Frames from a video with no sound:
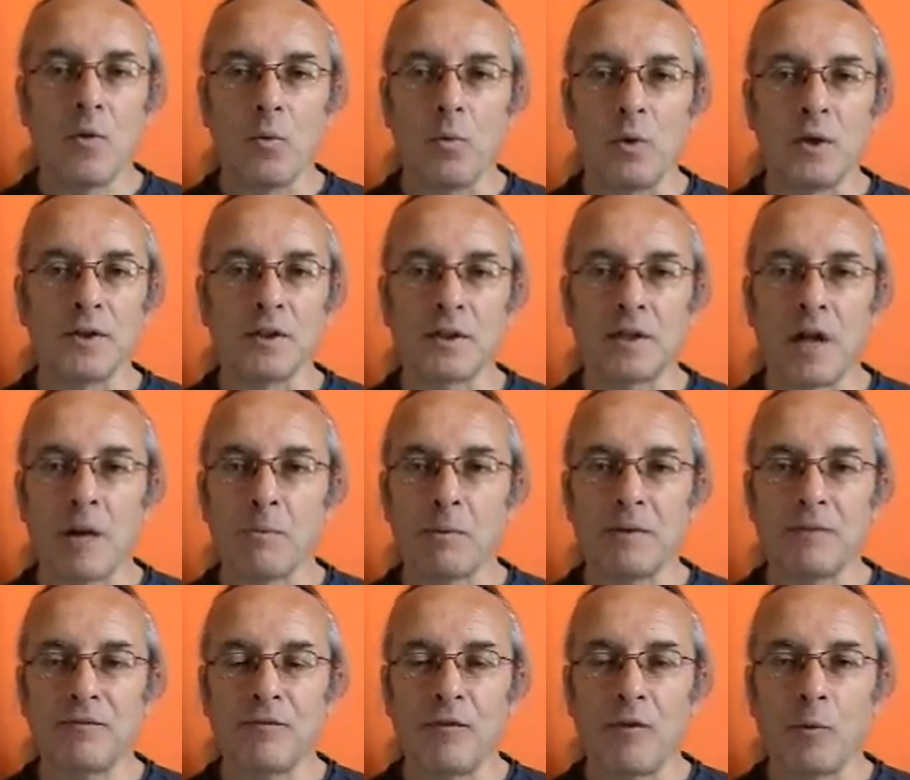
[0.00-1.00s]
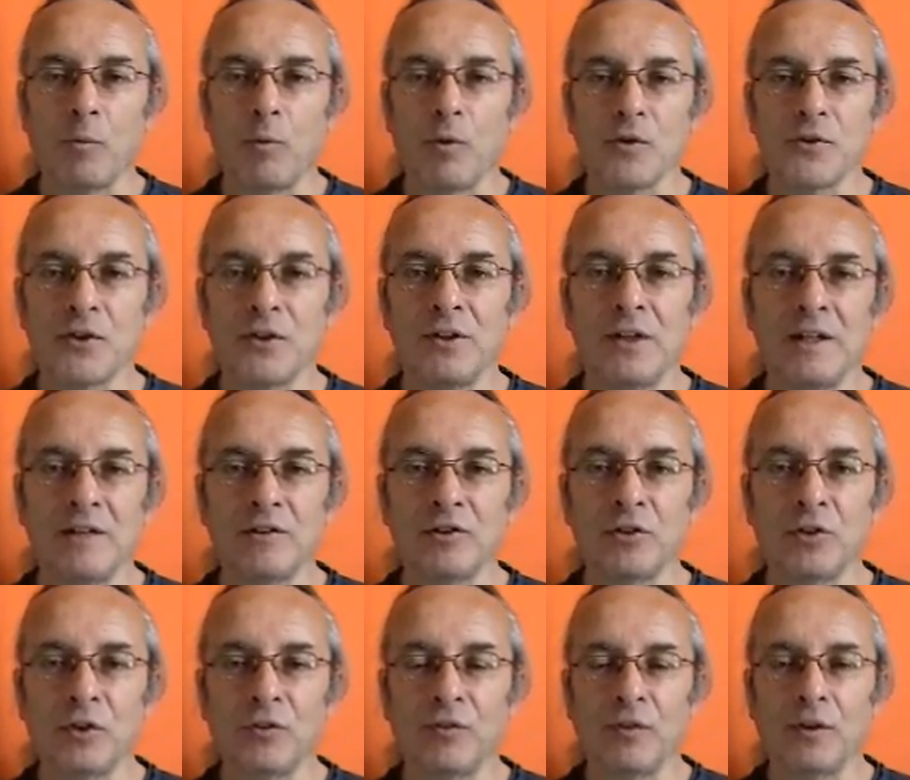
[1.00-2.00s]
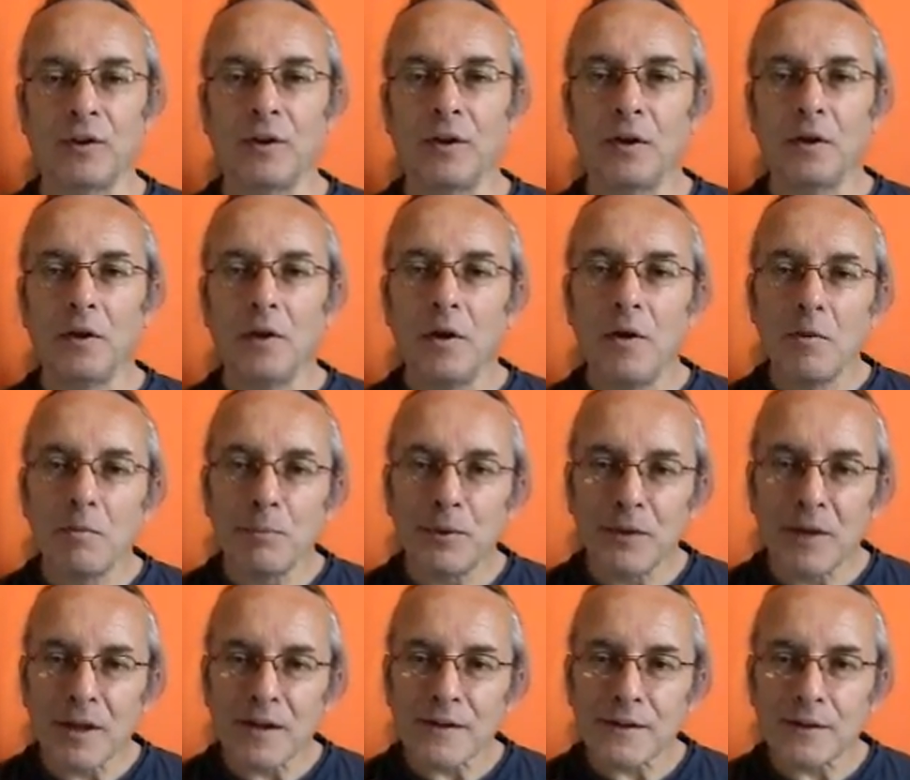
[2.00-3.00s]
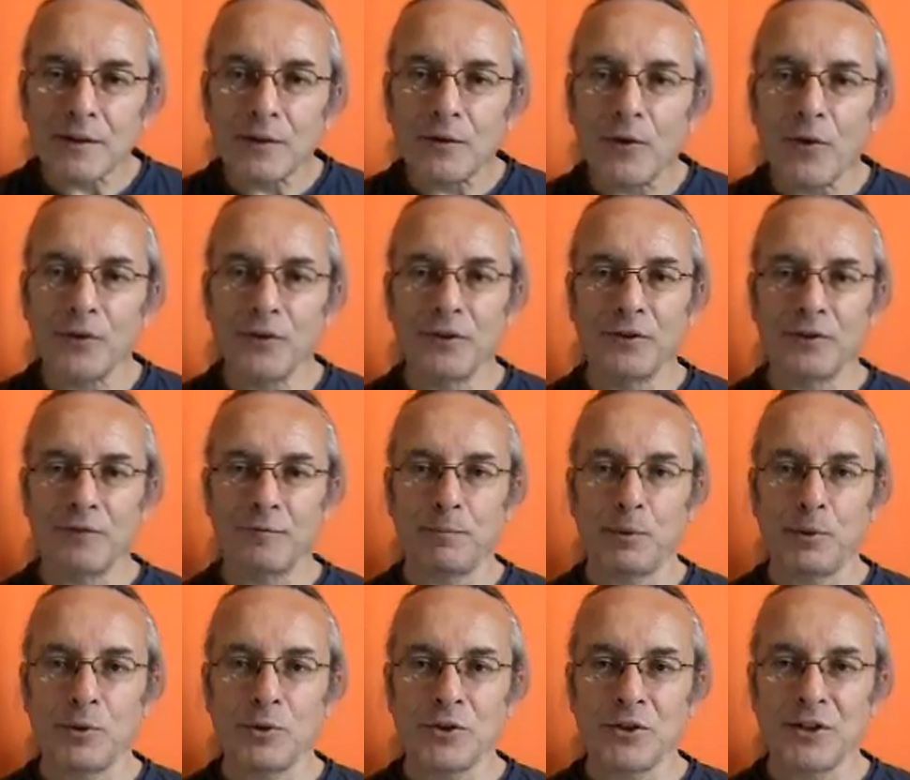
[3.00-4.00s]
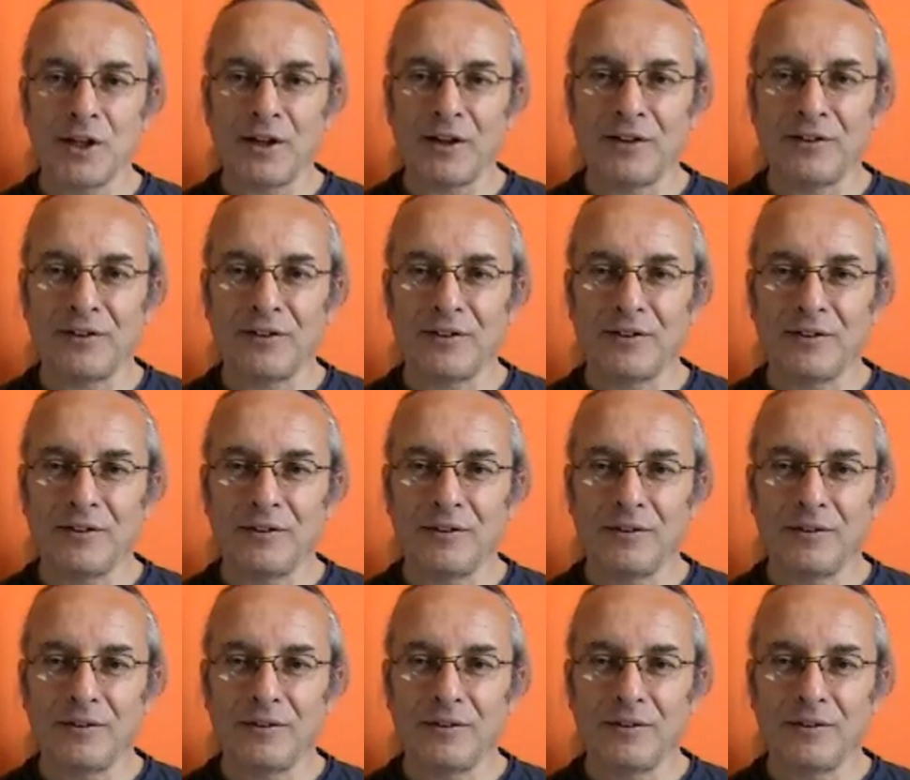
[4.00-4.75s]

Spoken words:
Where is it coming from? What's the nature of it? But that's the cognitive process.